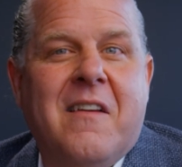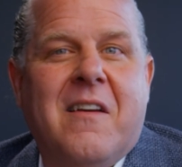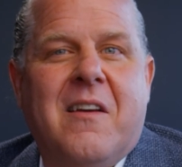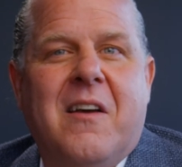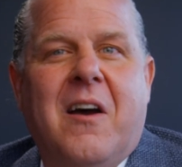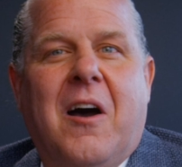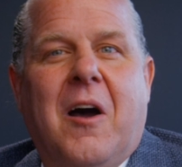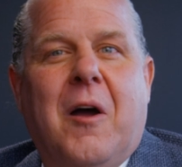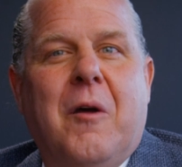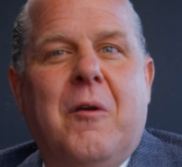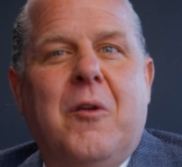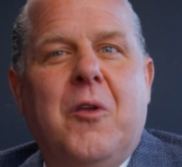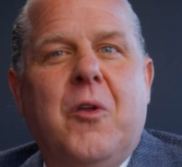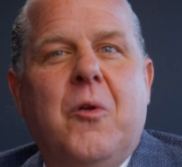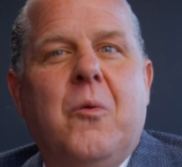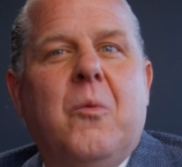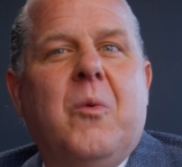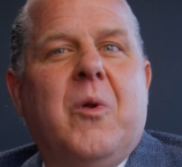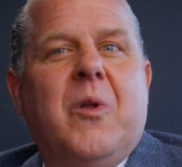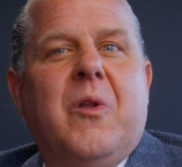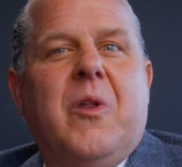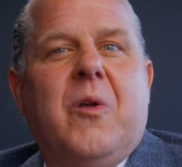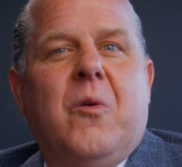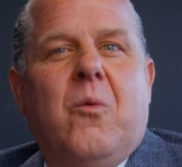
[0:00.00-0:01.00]
Uh, you
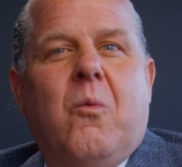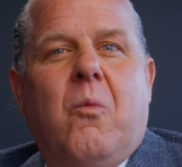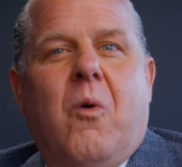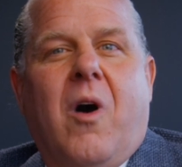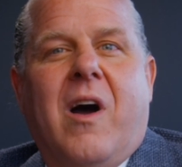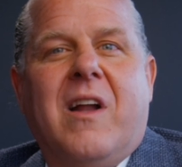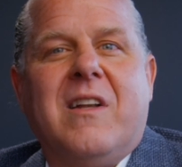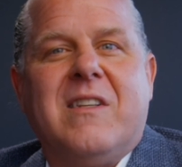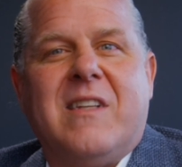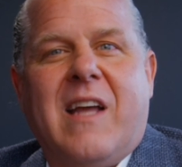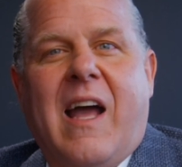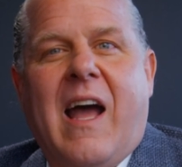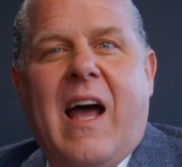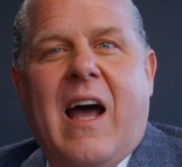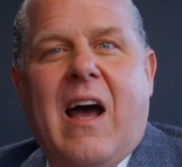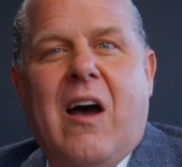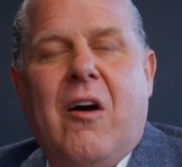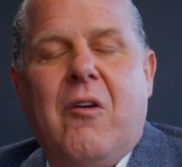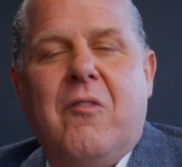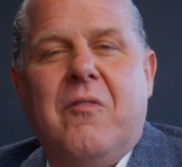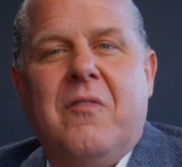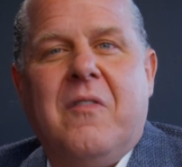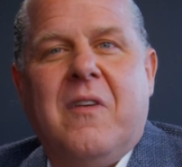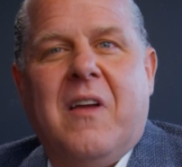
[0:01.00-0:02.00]
really want to
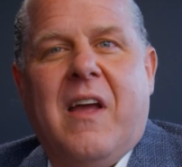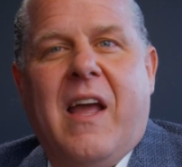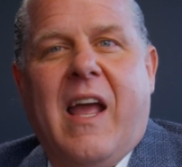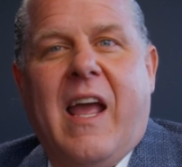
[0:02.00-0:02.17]
have